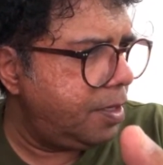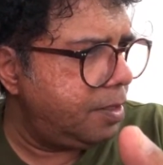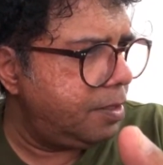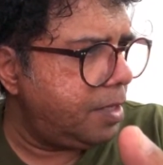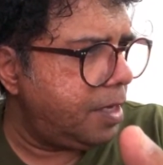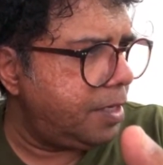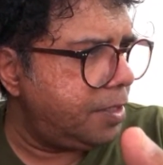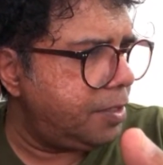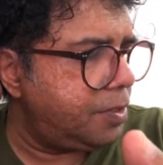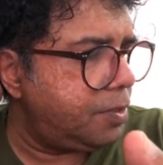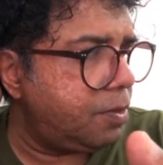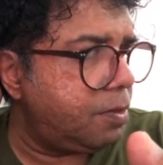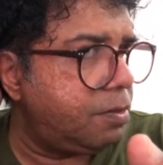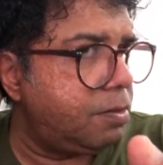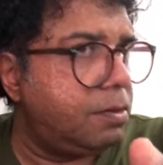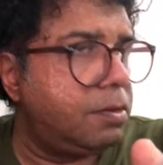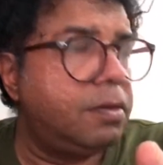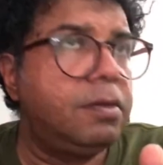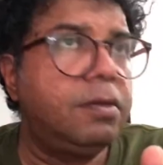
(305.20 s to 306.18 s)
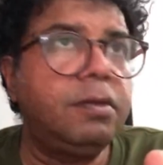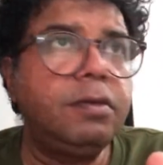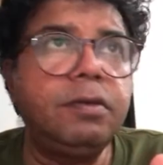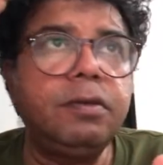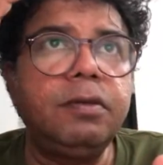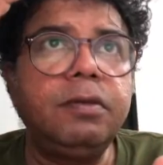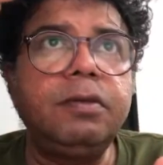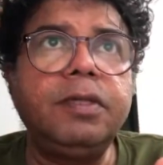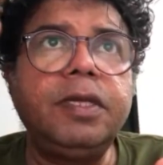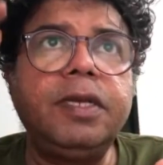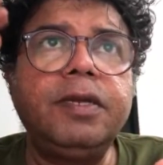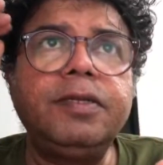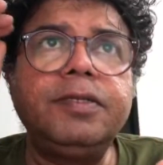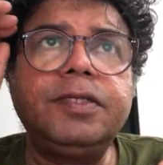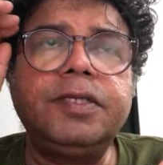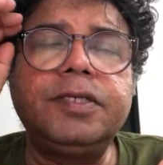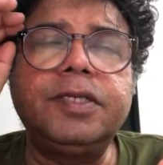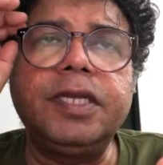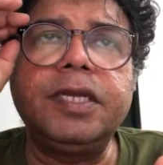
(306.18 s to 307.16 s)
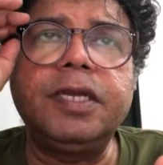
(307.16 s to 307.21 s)
that is on, there
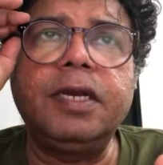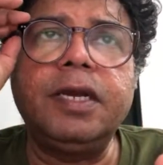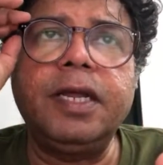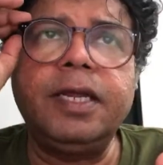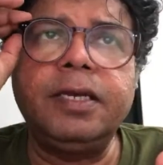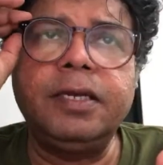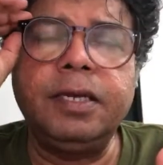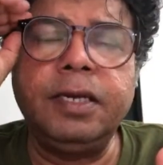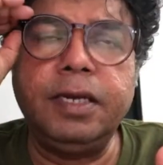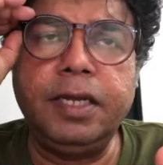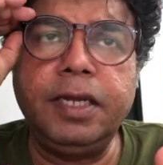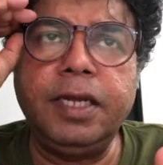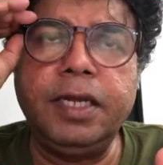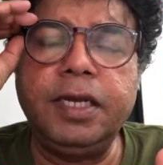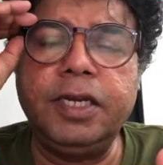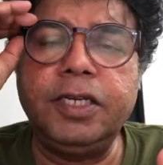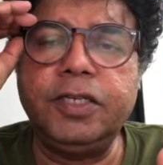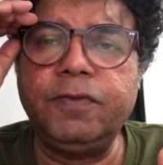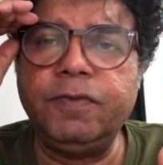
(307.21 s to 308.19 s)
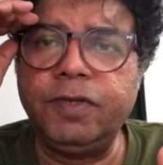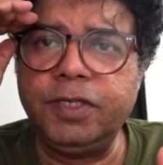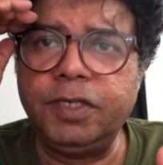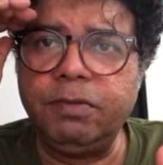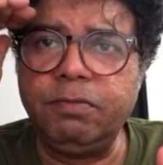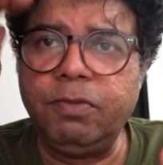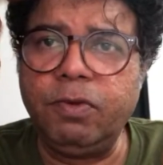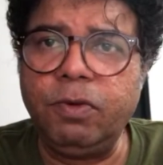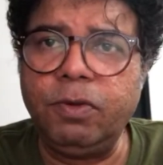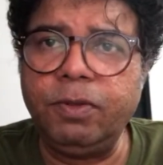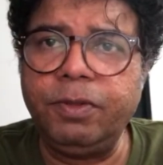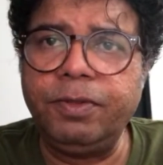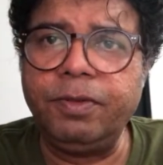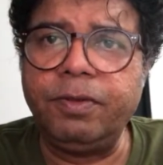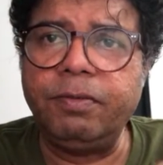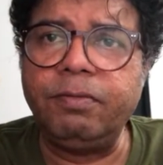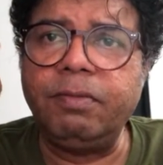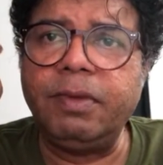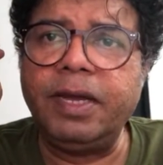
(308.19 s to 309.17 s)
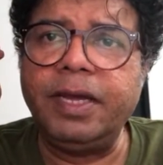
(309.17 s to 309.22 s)
is a single and English version both
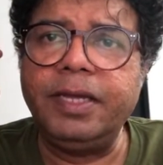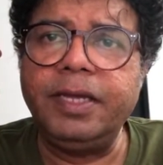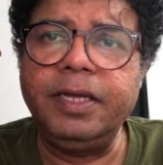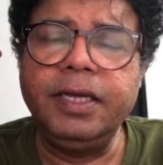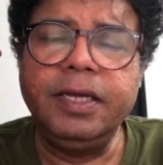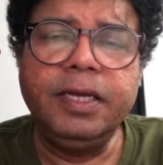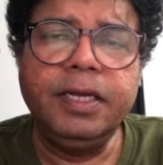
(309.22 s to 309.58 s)
on my